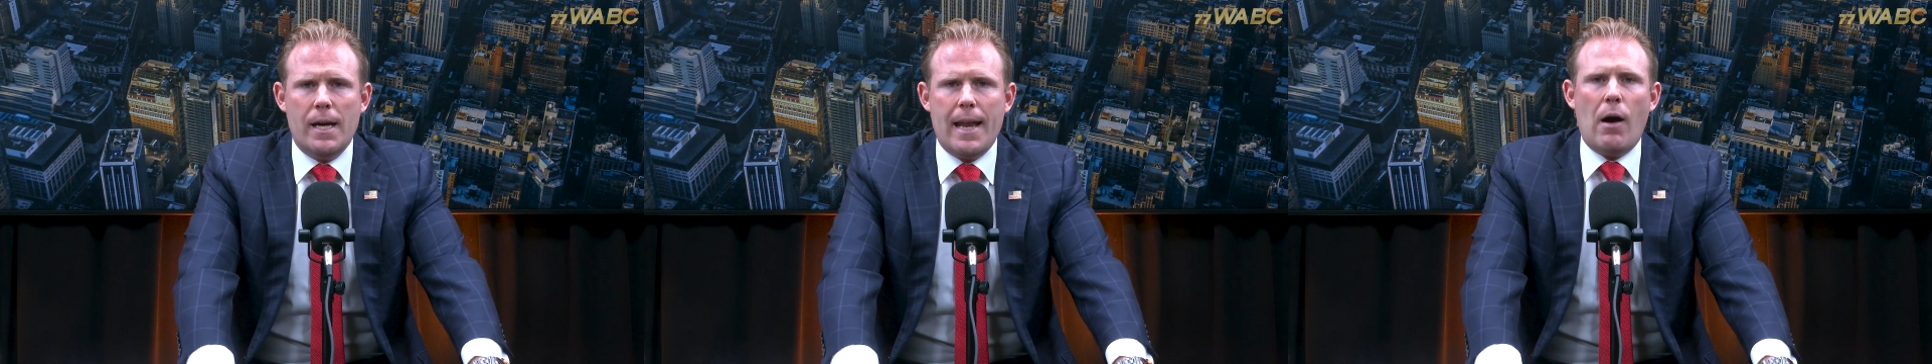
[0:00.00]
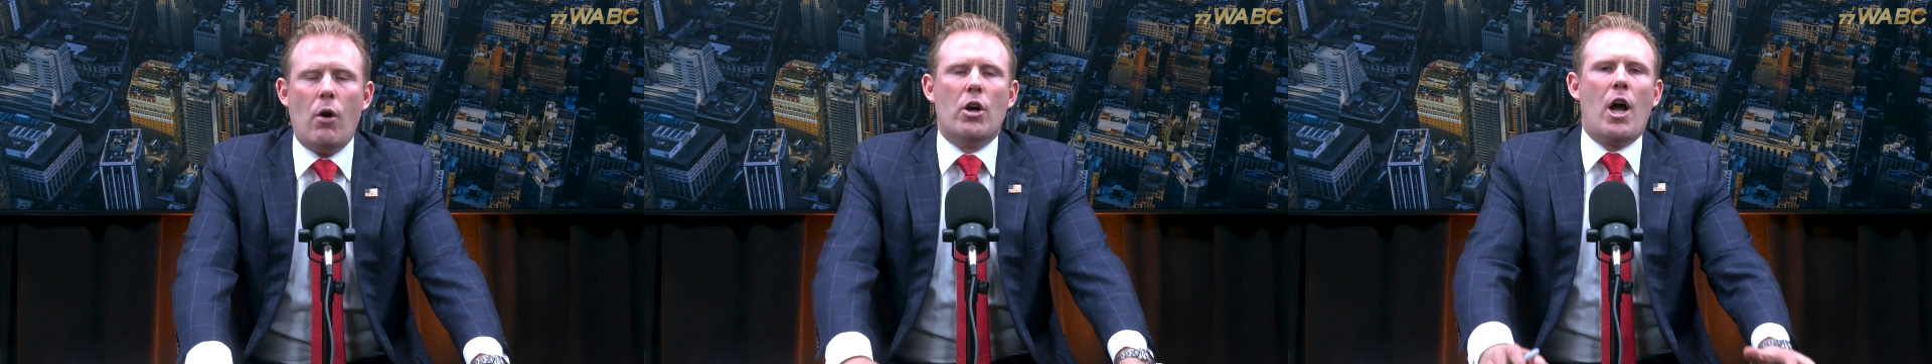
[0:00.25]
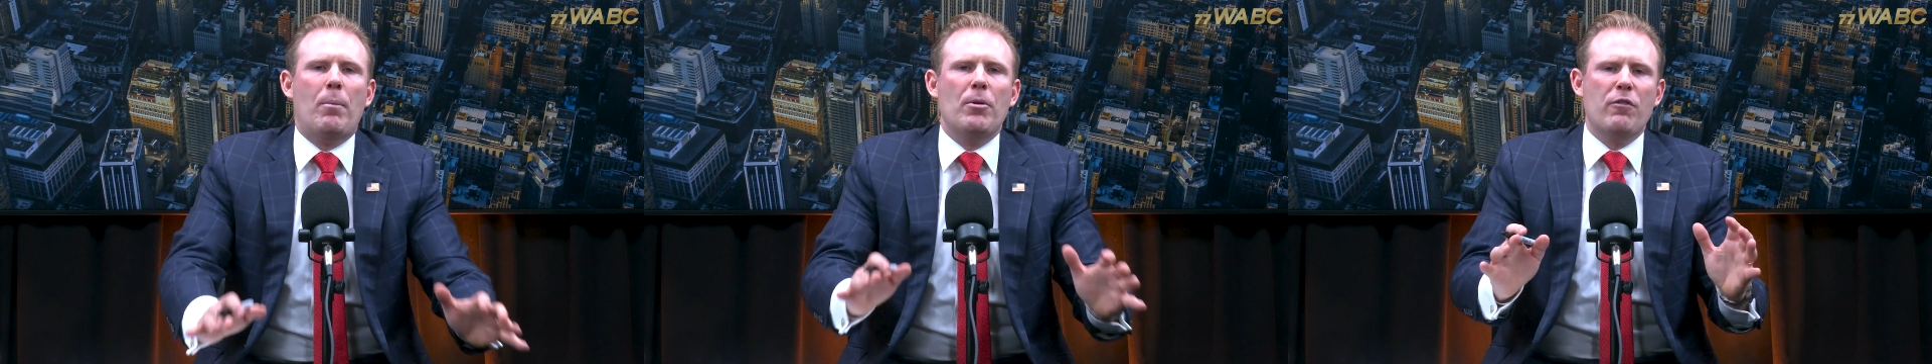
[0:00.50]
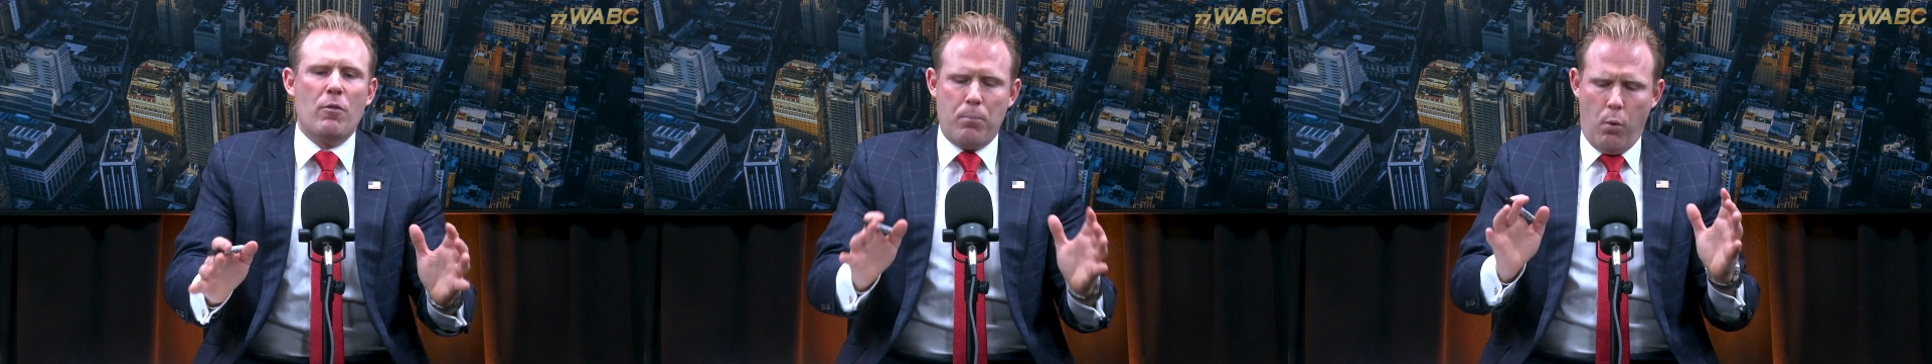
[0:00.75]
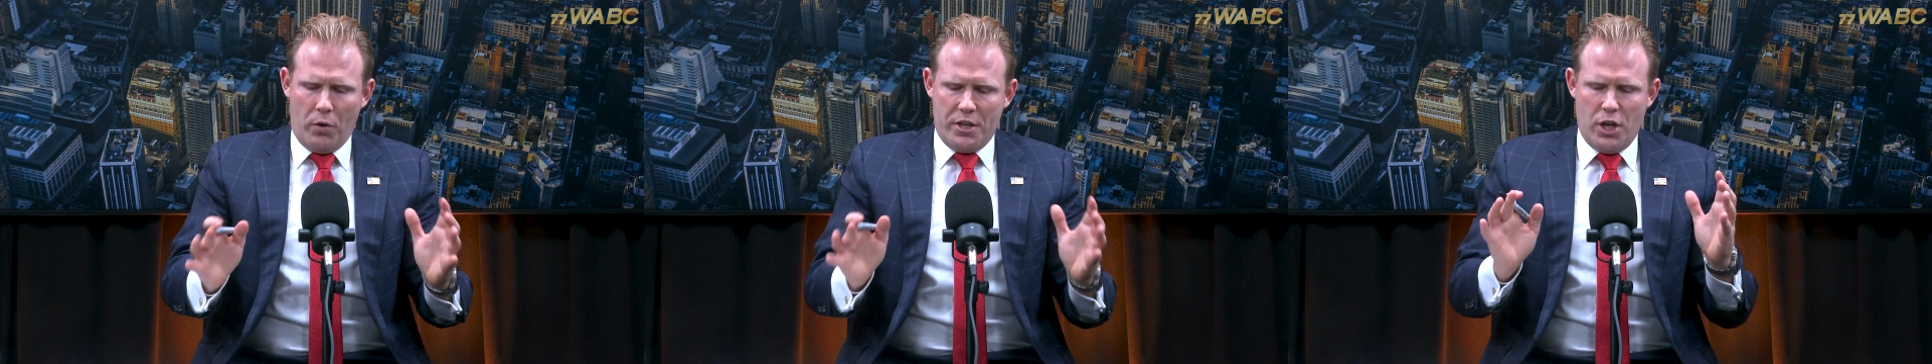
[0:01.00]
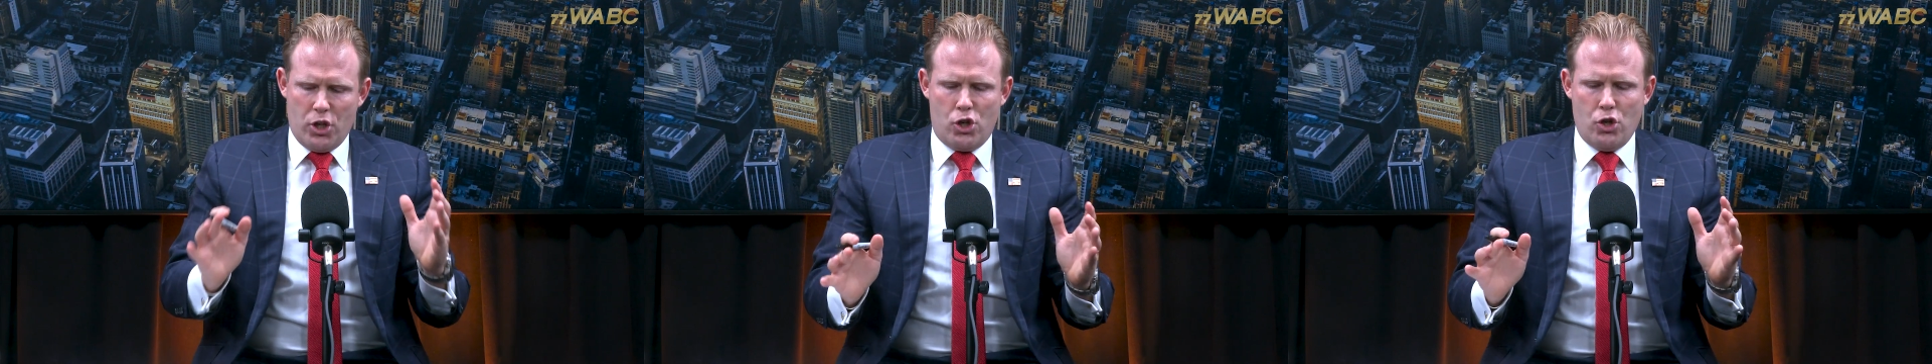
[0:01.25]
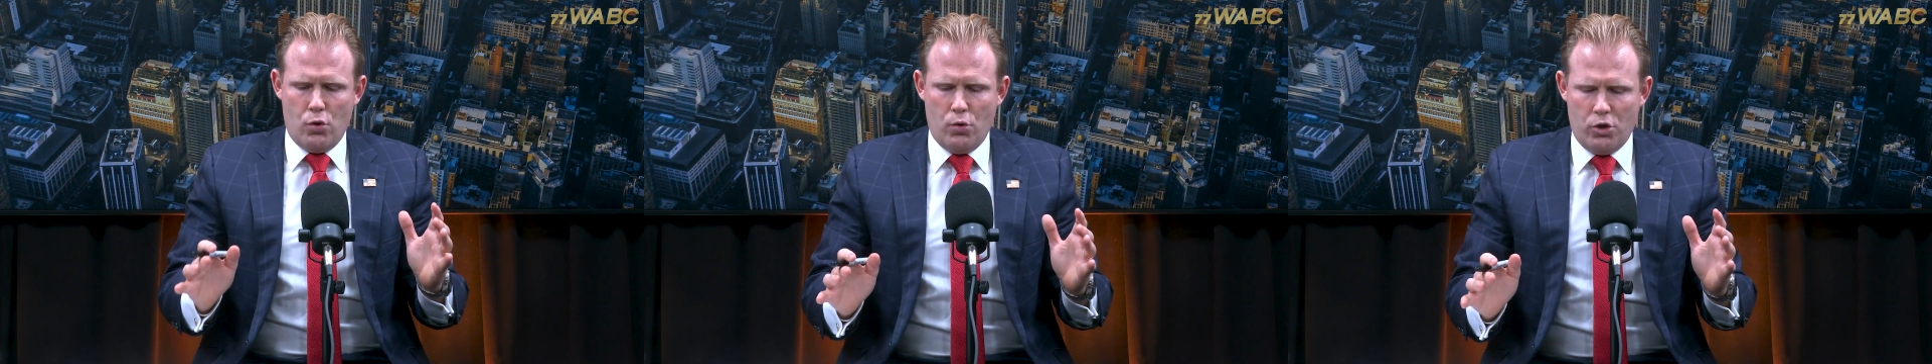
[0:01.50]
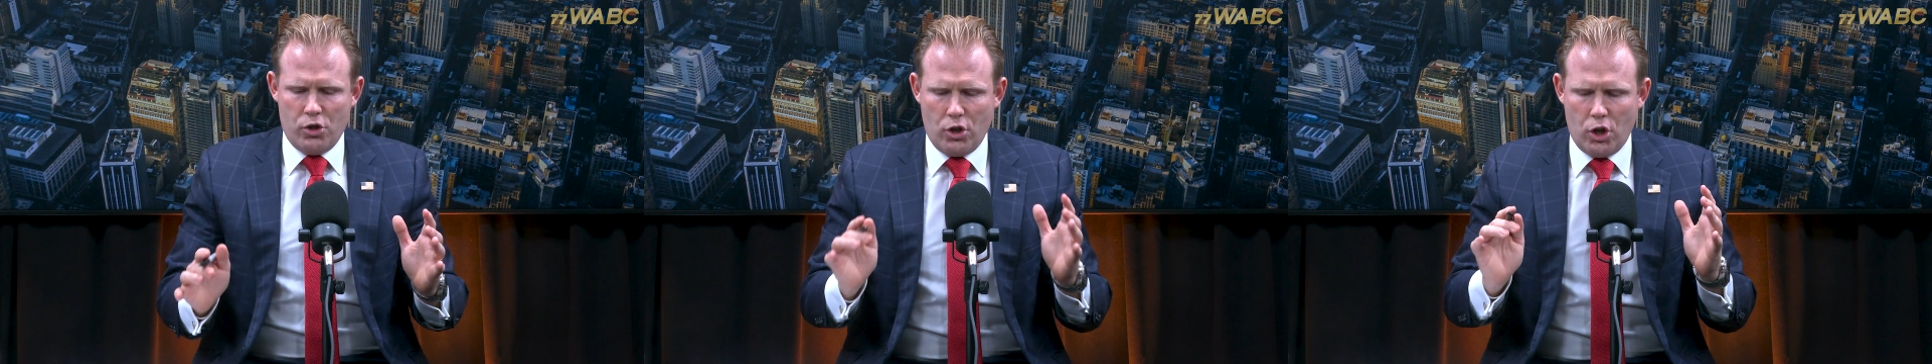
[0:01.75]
Now, a couple of important issues